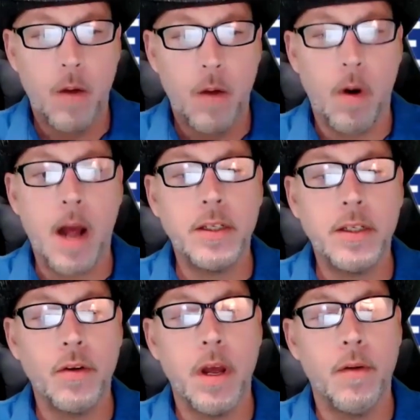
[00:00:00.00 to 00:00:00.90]
We're
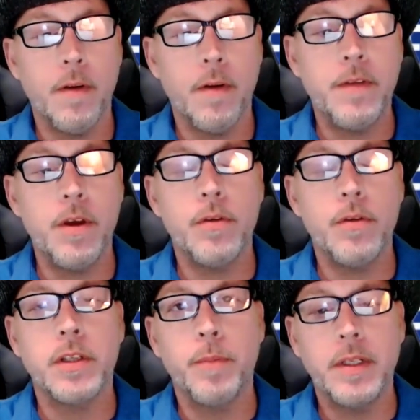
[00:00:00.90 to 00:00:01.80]
also going to review some